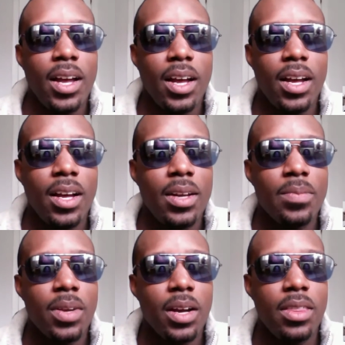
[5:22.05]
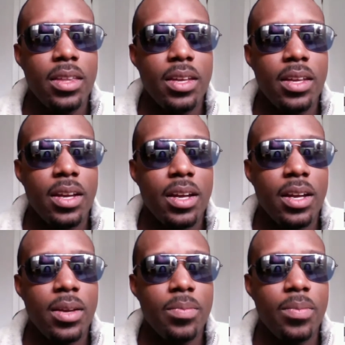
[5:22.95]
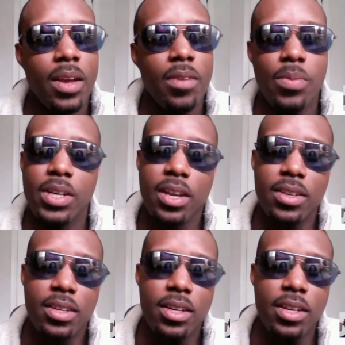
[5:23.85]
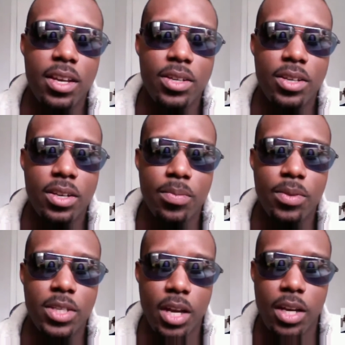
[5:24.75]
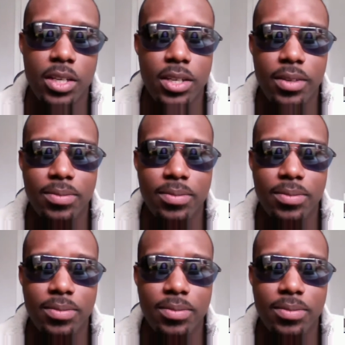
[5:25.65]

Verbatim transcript: Um, I think um, everybody does it, and you shouldn't judge.